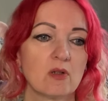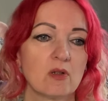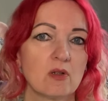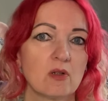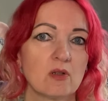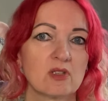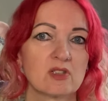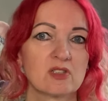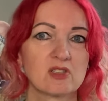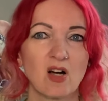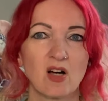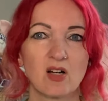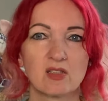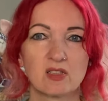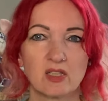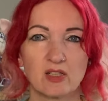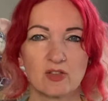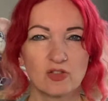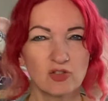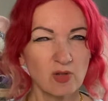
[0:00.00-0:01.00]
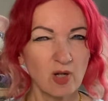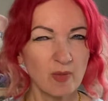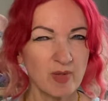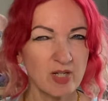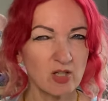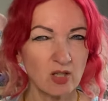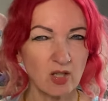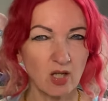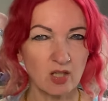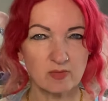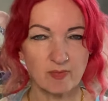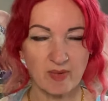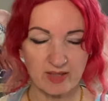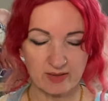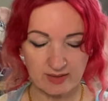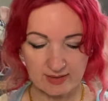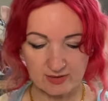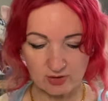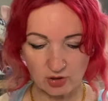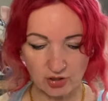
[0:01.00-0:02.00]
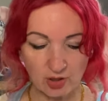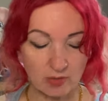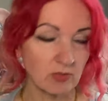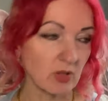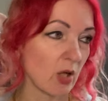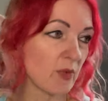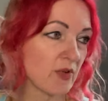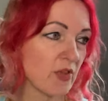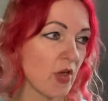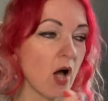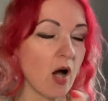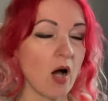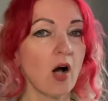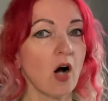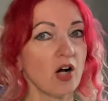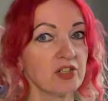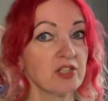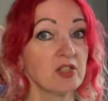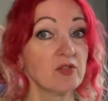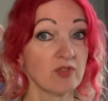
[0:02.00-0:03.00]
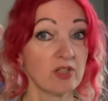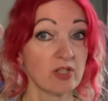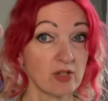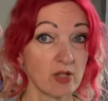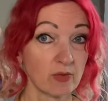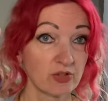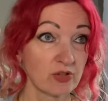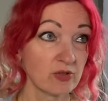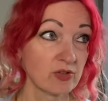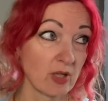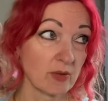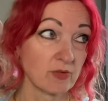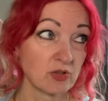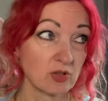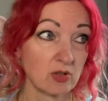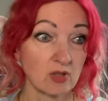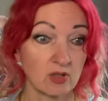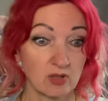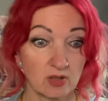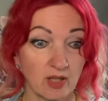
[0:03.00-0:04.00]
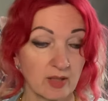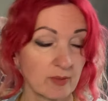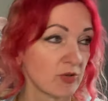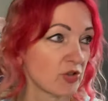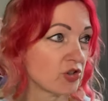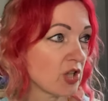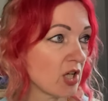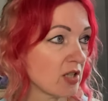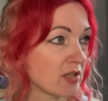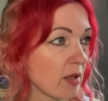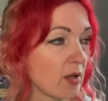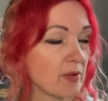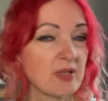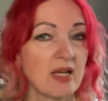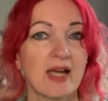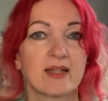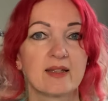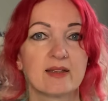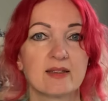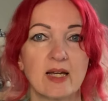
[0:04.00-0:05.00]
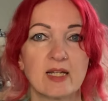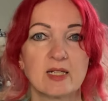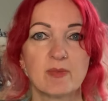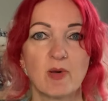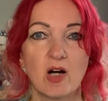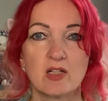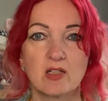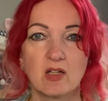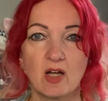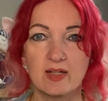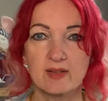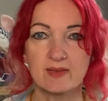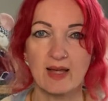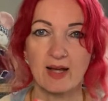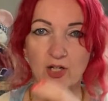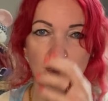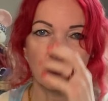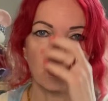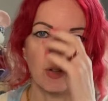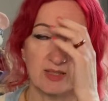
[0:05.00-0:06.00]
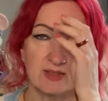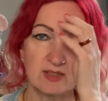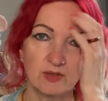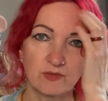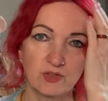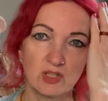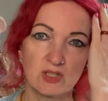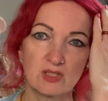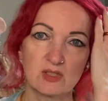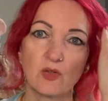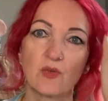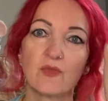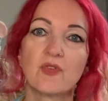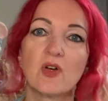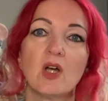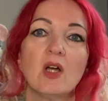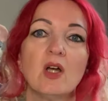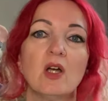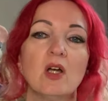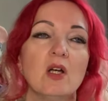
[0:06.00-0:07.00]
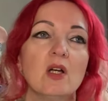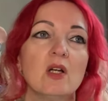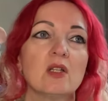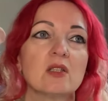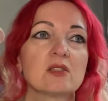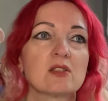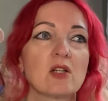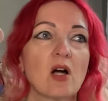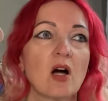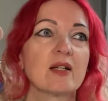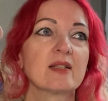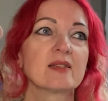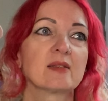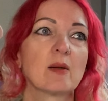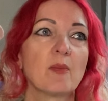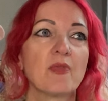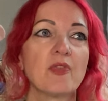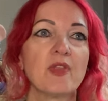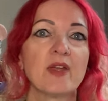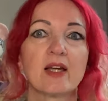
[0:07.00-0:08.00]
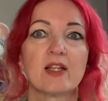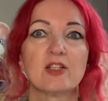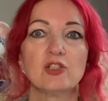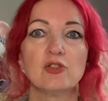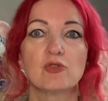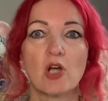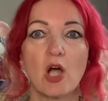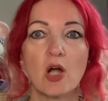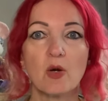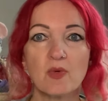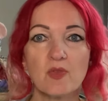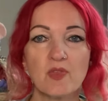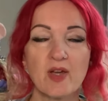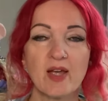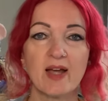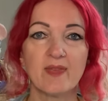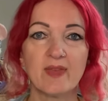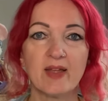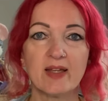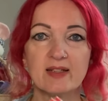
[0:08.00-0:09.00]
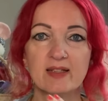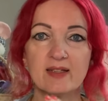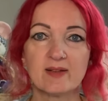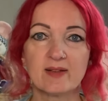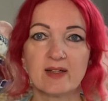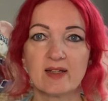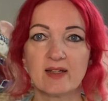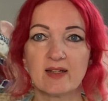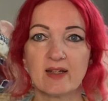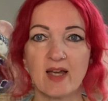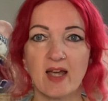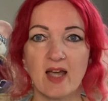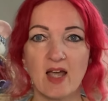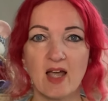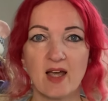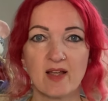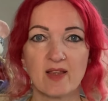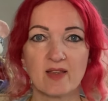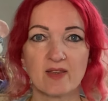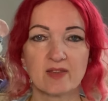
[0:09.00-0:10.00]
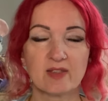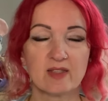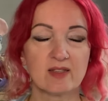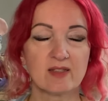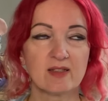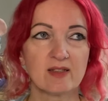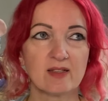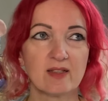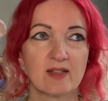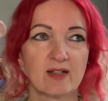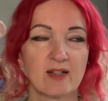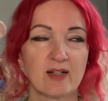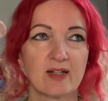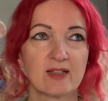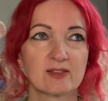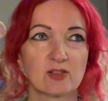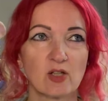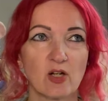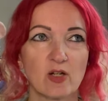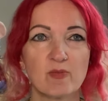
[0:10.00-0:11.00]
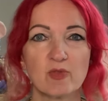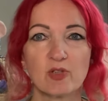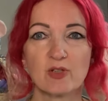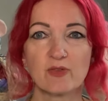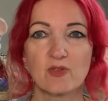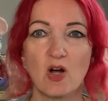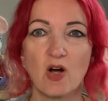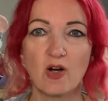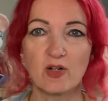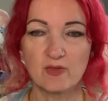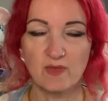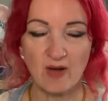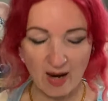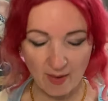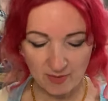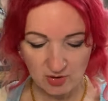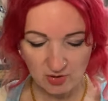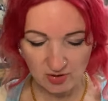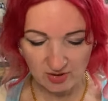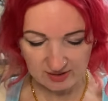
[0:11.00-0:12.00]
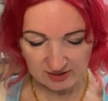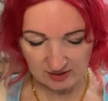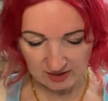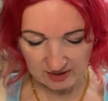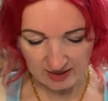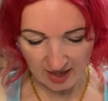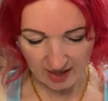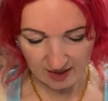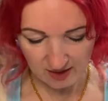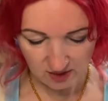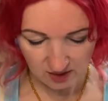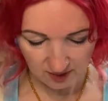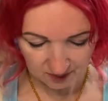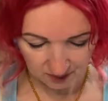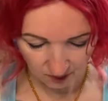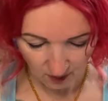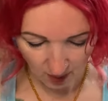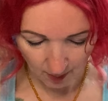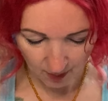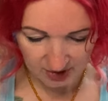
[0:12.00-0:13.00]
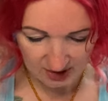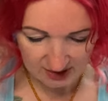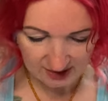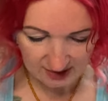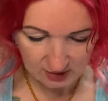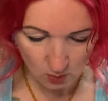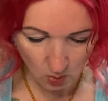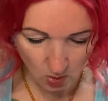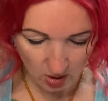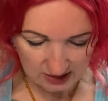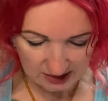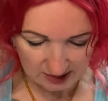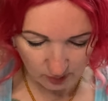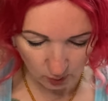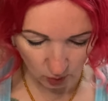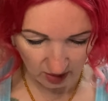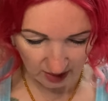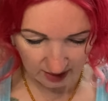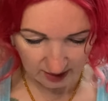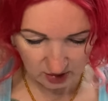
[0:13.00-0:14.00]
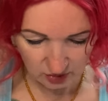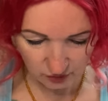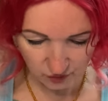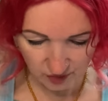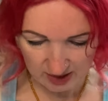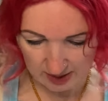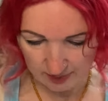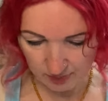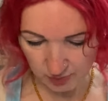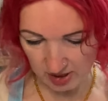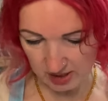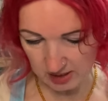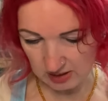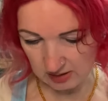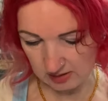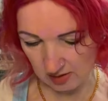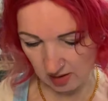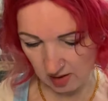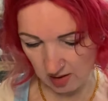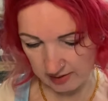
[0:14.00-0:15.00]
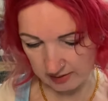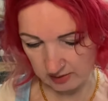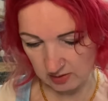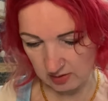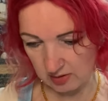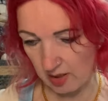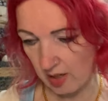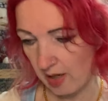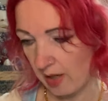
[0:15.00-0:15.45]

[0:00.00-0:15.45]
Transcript: started it. Do you know what I mean? I like to make things that I don't like. With her, I didn't really know what she was going to look like, but she turned out okay in the end. But I like that creativeness of starting something and you go with it, and then the excitement of kind of how it looks at the end. But this is quite small and it's a really pretty design, so